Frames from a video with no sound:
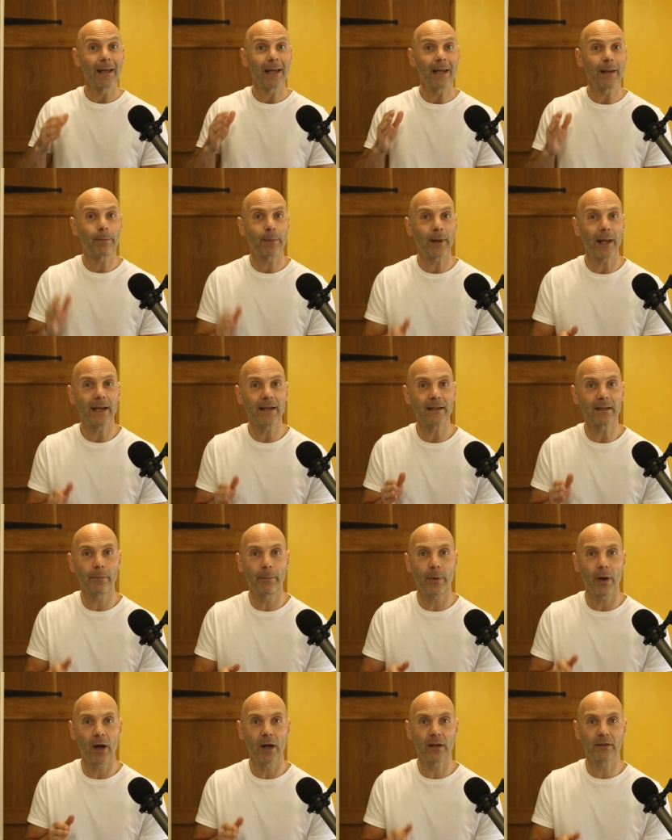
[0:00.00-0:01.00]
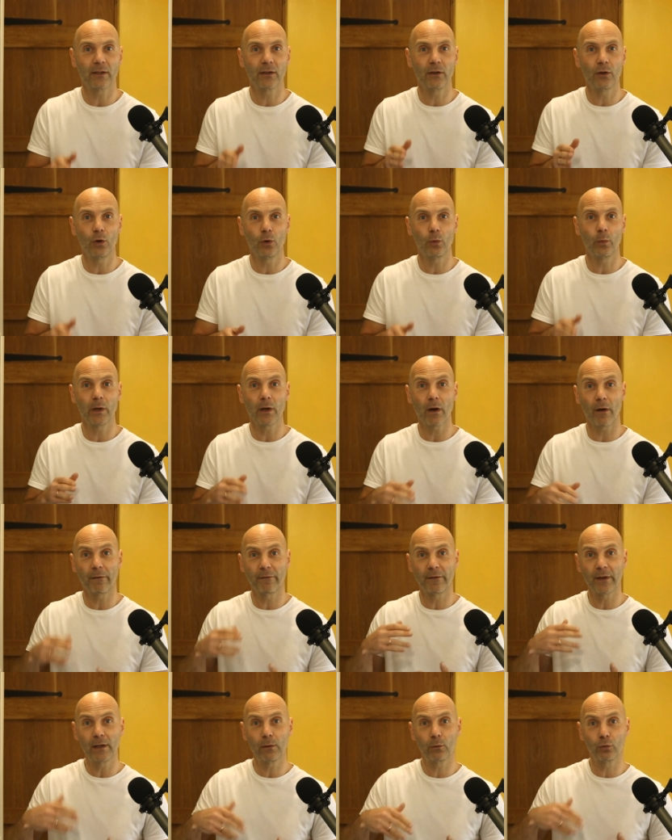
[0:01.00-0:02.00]
it plays a part in who we are
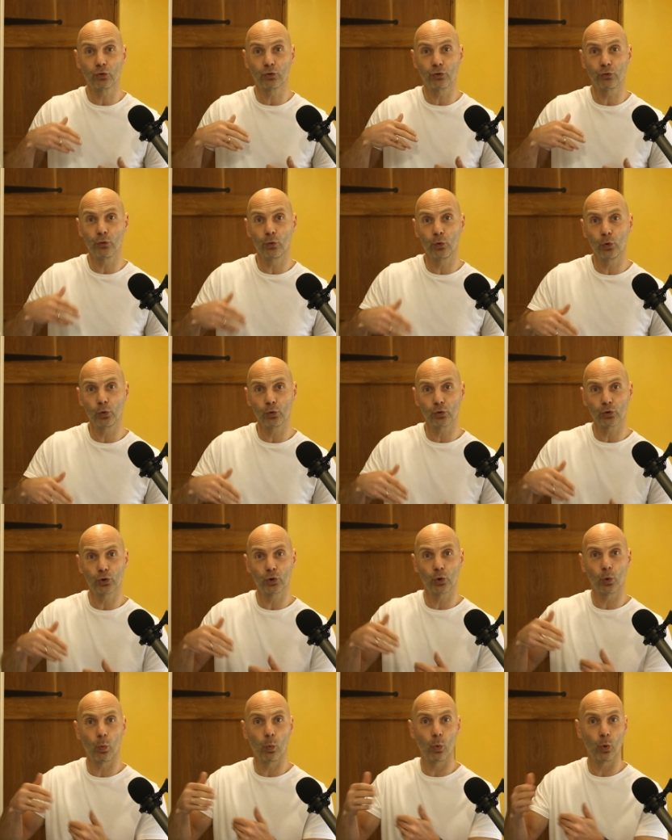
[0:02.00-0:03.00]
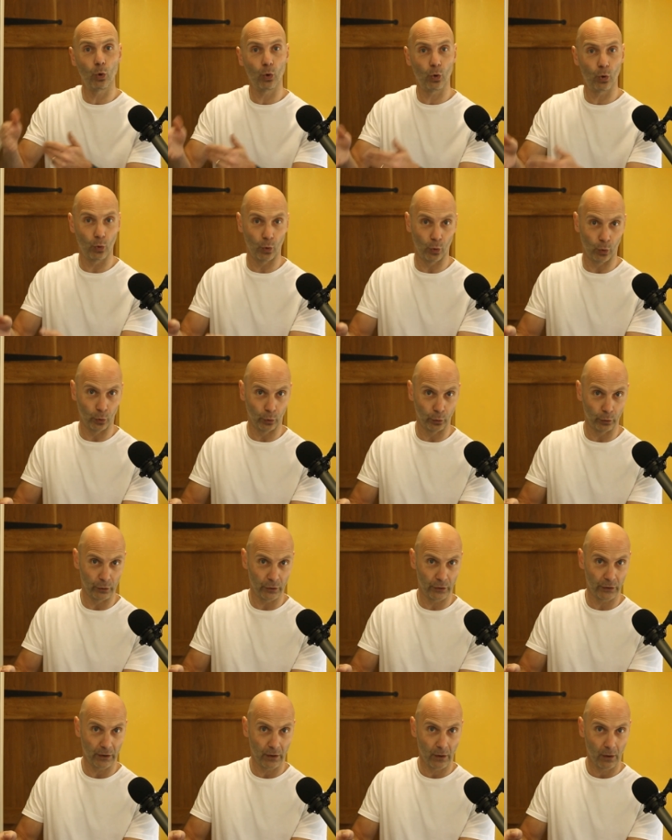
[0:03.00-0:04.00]
feel drawn
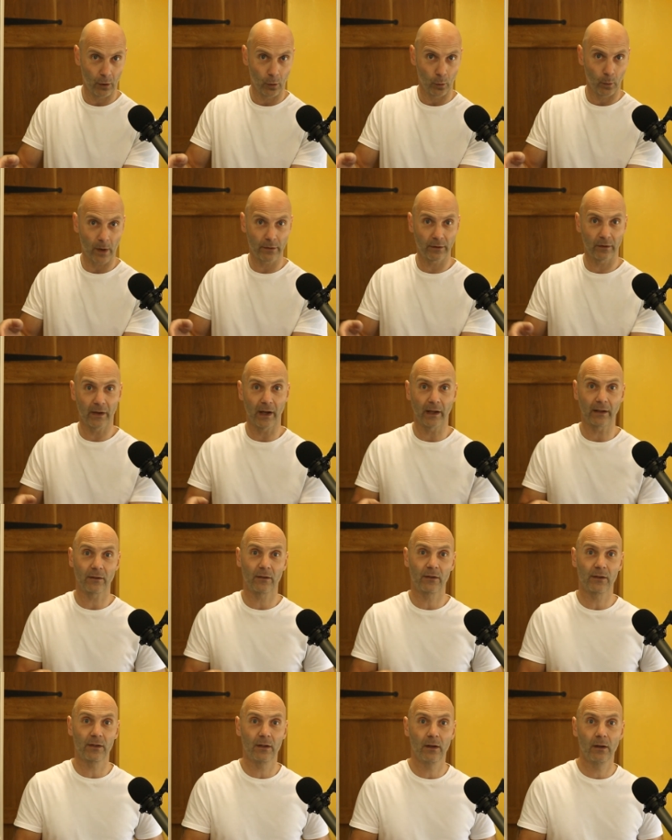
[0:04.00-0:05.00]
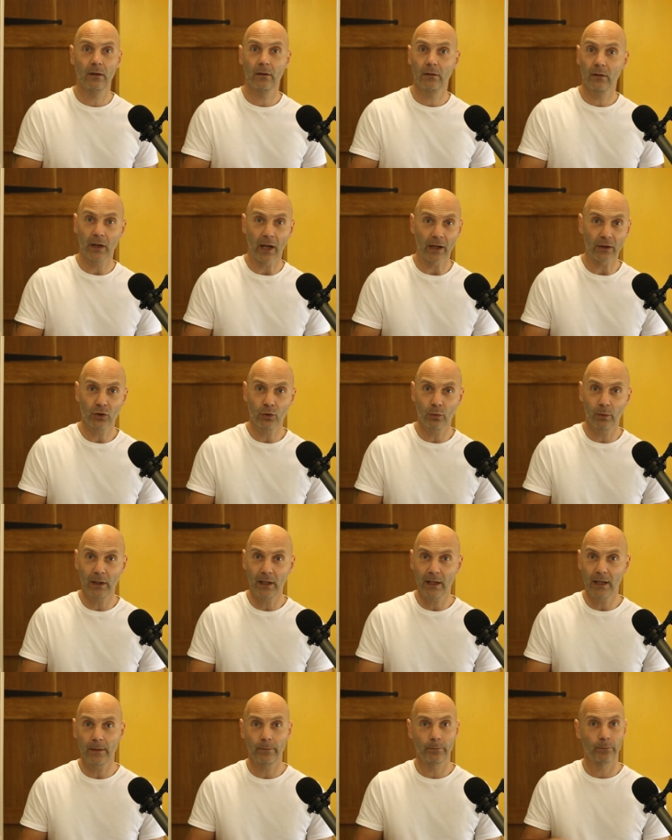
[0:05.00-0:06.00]
towards, whether that's
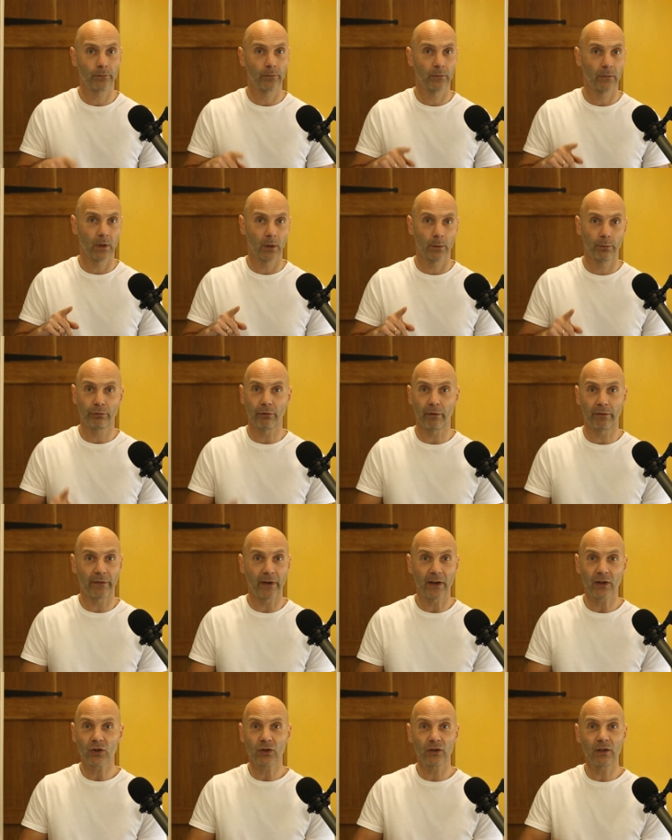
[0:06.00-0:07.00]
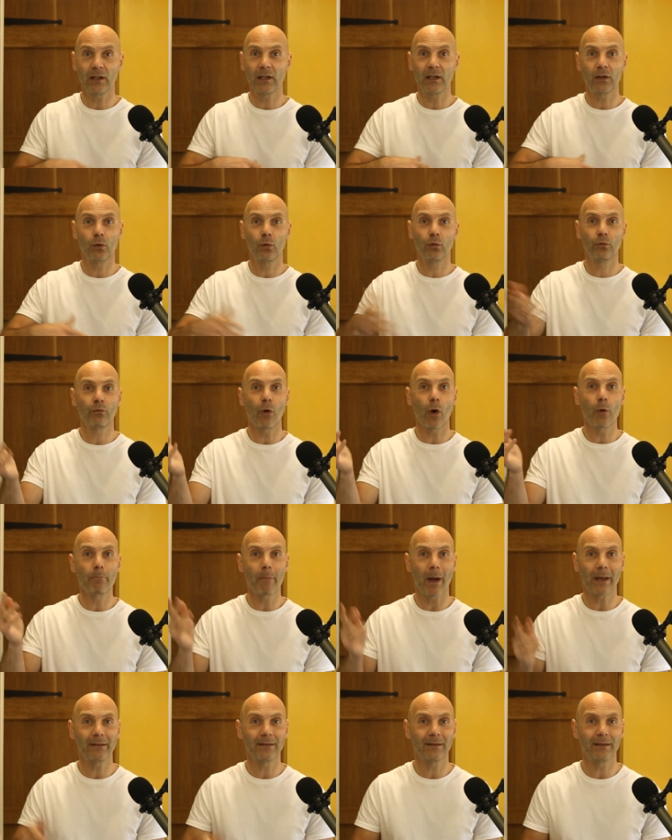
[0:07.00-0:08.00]
casually, professionally, or
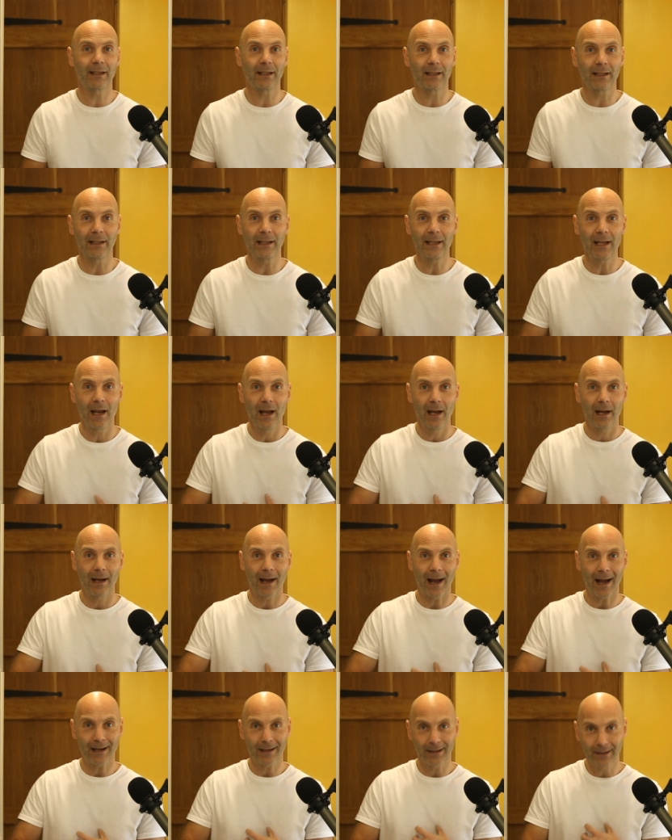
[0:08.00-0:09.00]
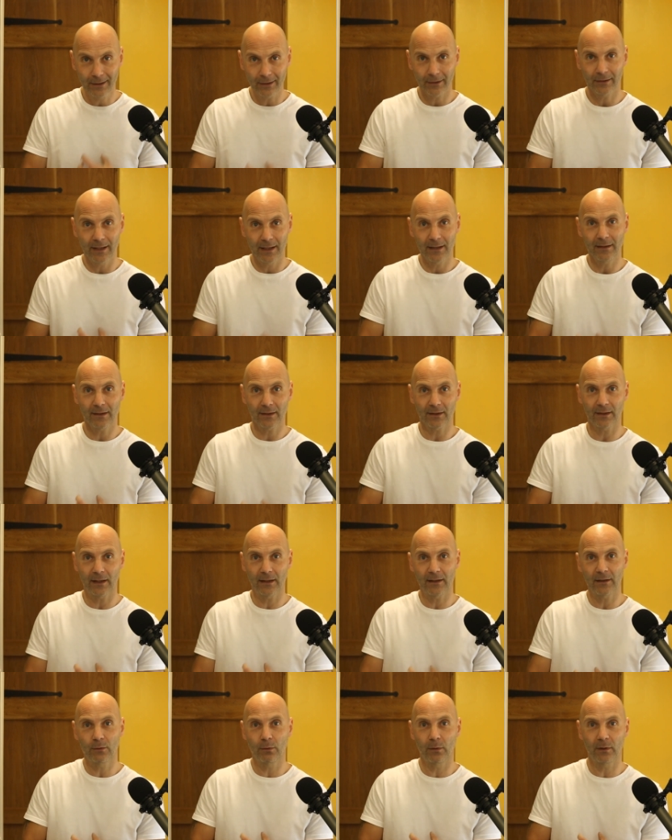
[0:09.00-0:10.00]
romantically. Our gut
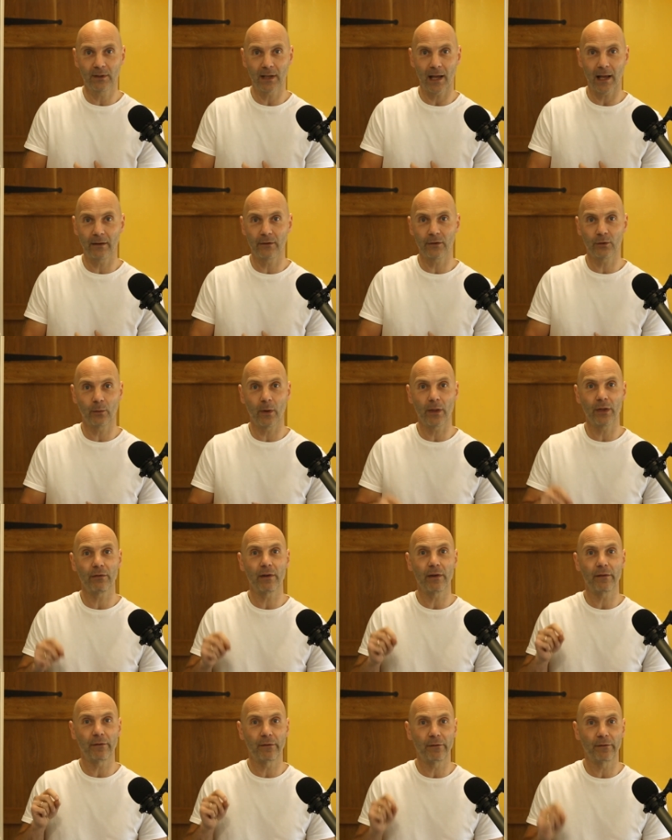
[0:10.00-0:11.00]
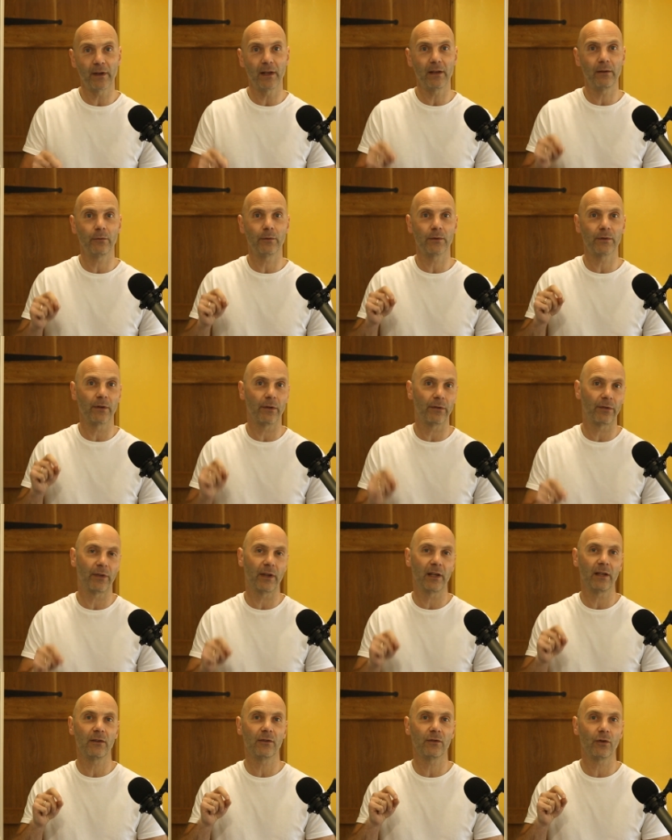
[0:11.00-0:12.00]
instinct will tell us whether it feels that
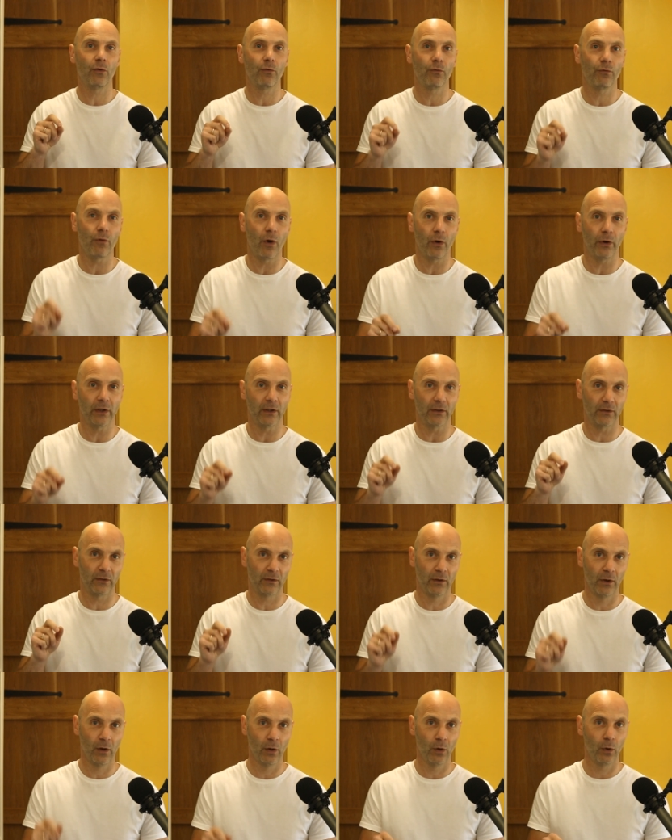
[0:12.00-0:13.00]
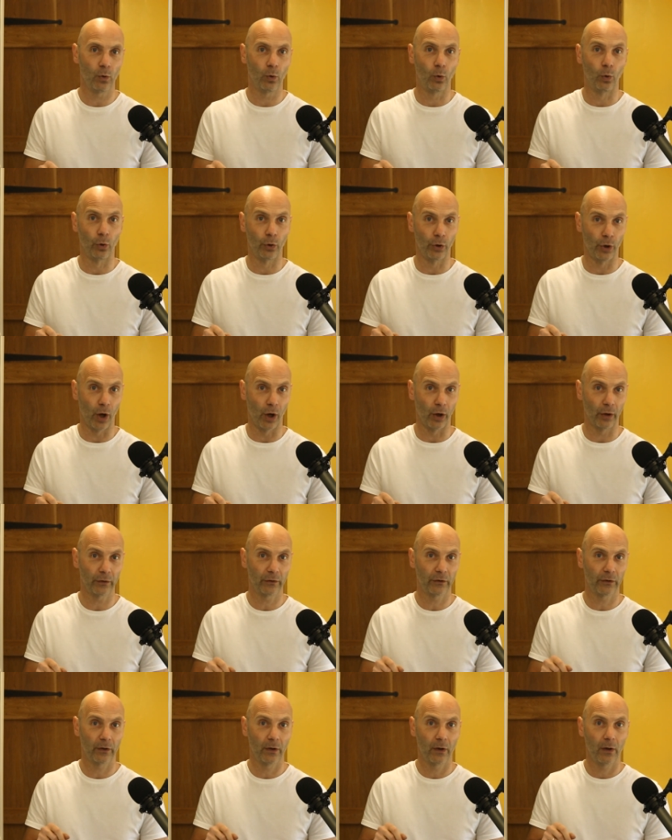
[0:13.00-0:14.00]
things are right or
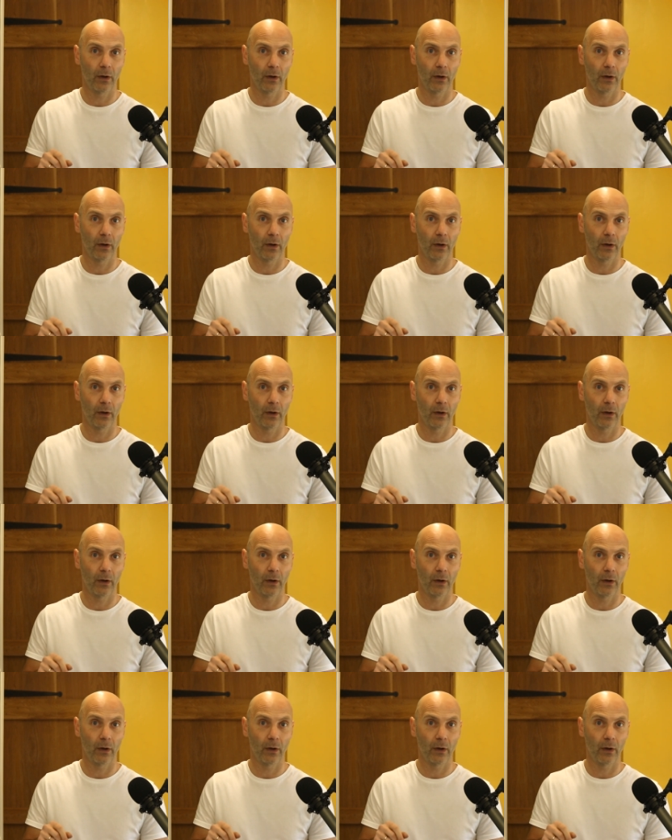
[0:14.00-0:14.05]
not.